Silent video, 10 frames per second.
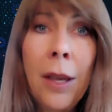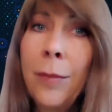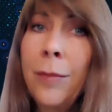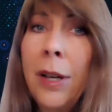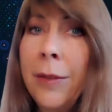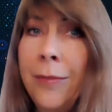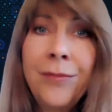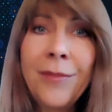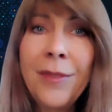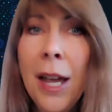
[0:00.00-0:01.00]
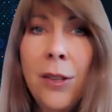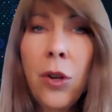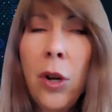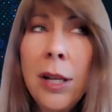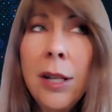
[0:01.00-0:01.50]
Okay, but as
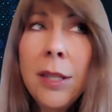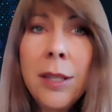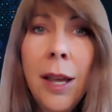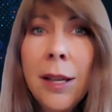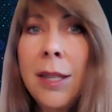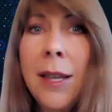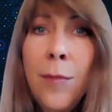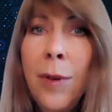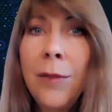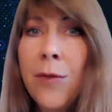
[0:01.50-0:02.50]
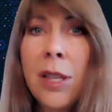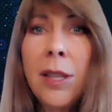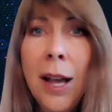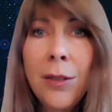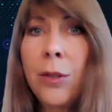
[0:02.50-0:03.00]
great as they've been for the
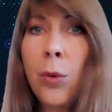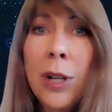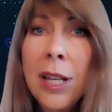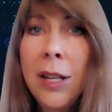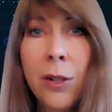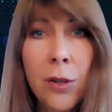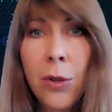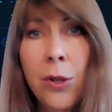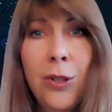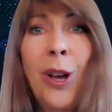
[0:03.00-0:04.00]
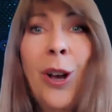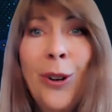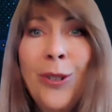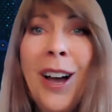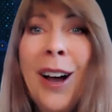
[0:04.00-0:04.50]
last 20 years or
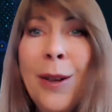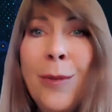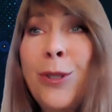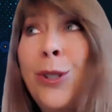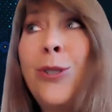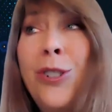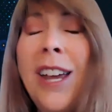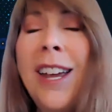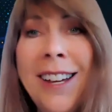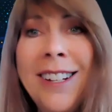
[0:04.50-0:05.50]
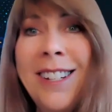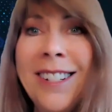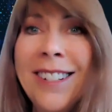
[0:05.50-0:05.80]
so, times do change.